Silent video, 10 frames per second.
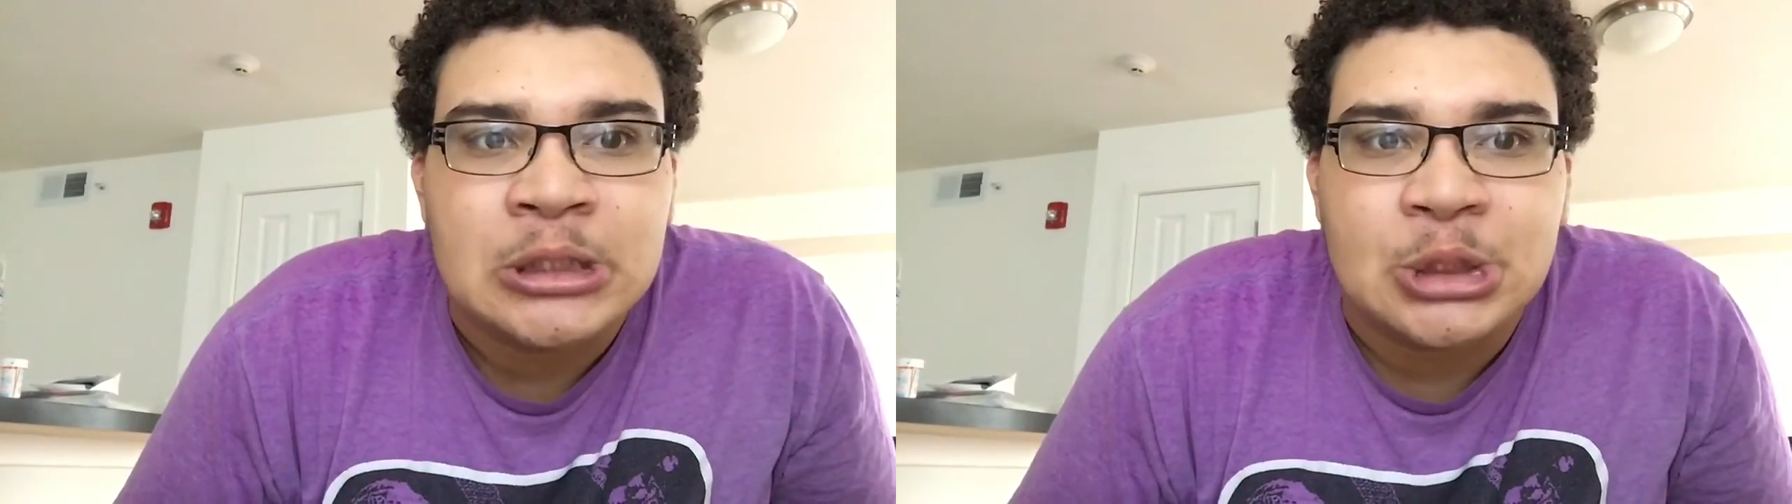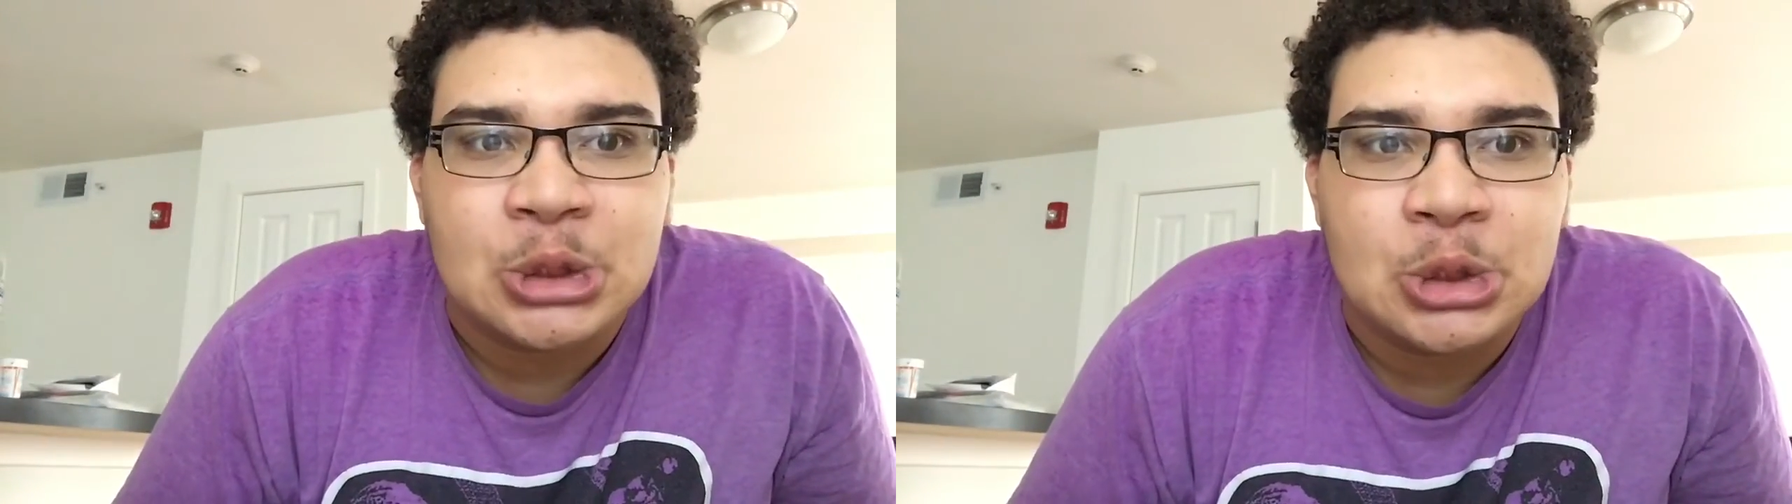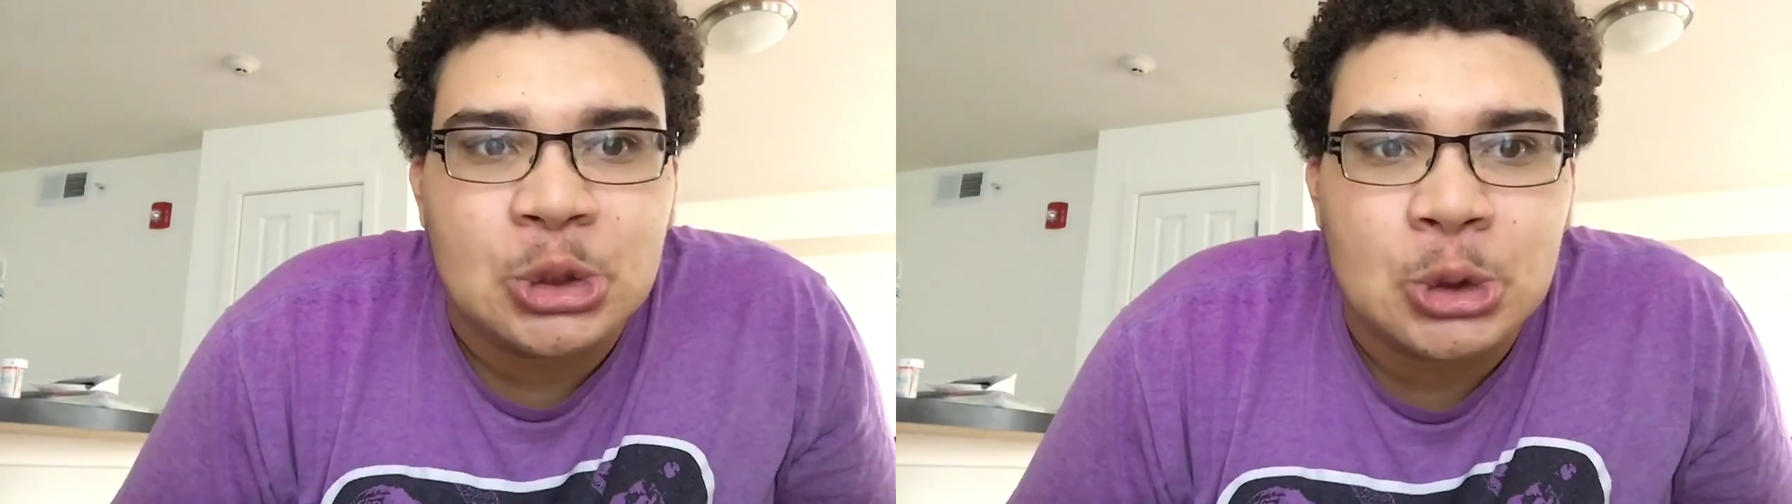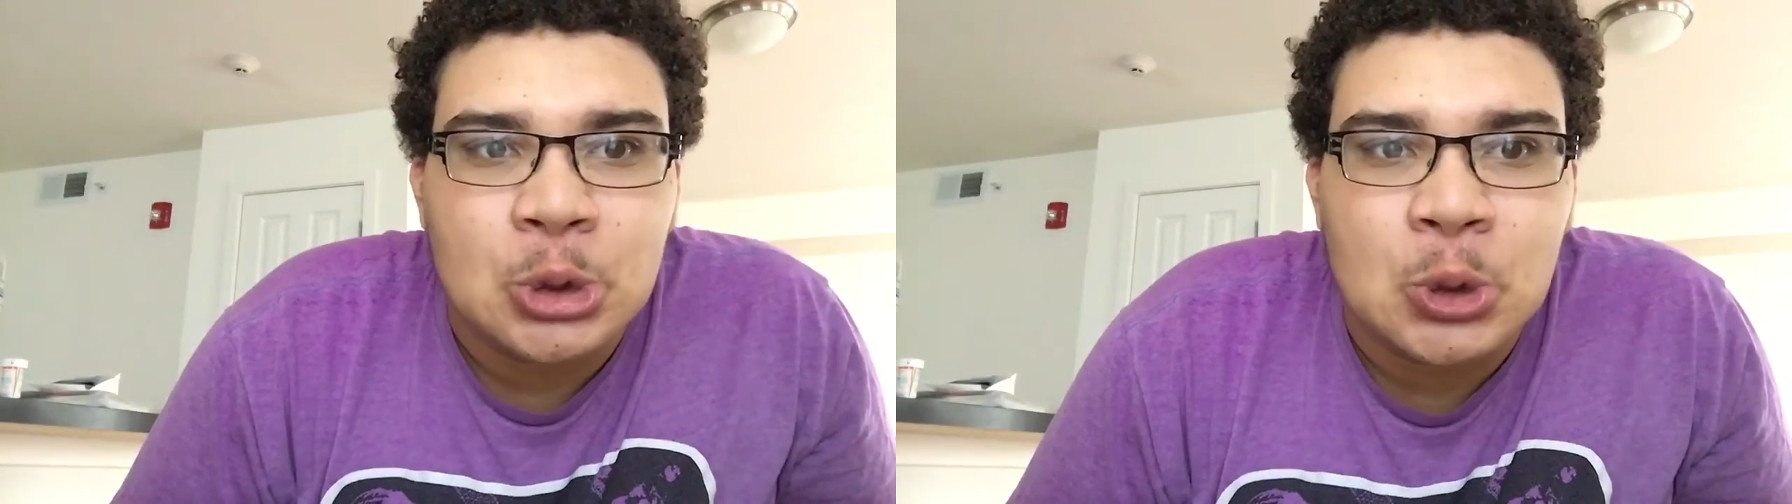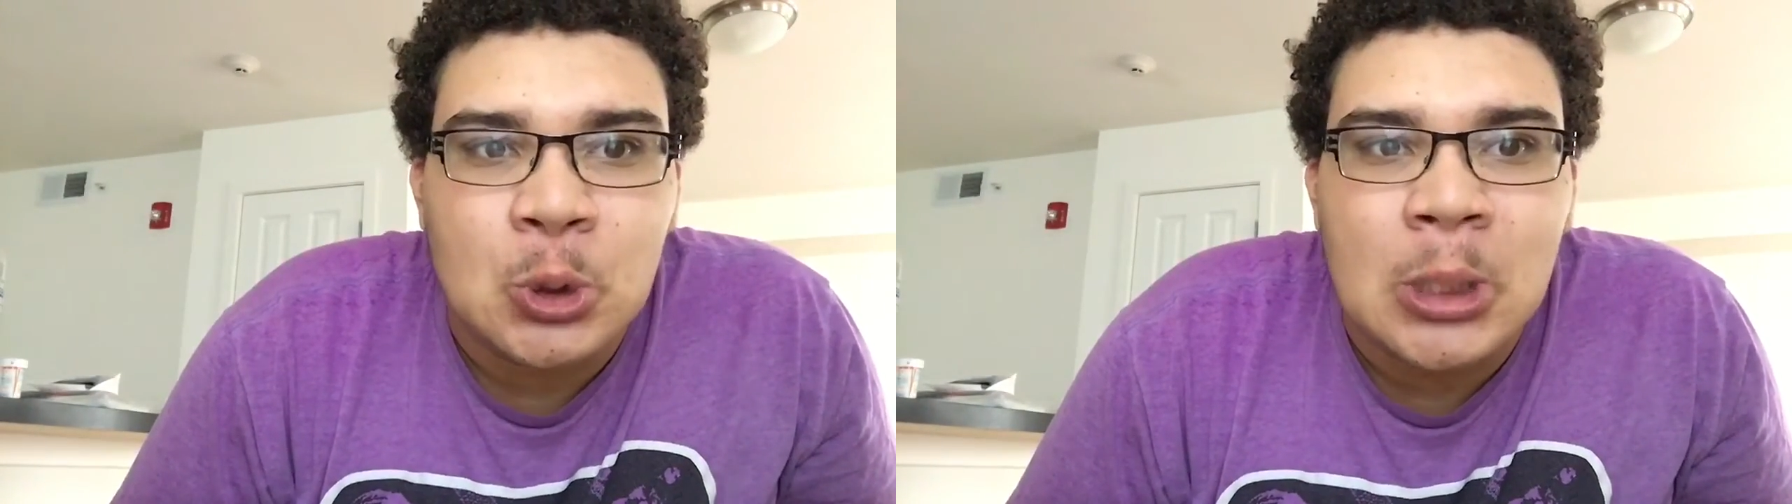to
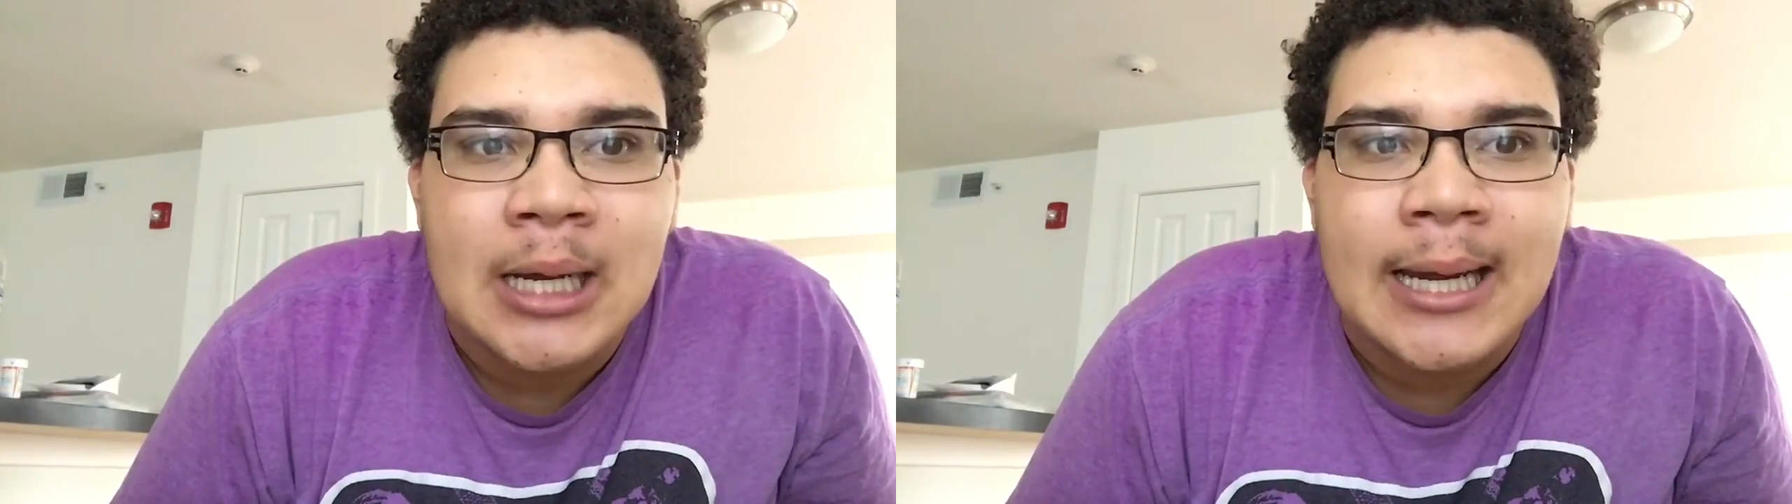2